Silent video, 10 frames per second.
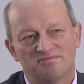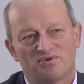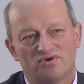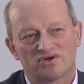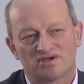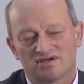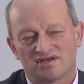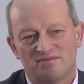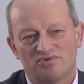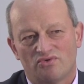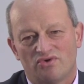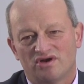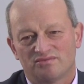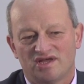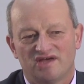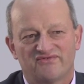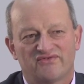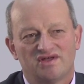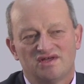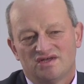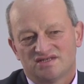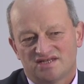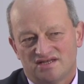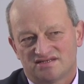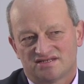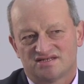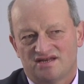important. Number one, we have sensors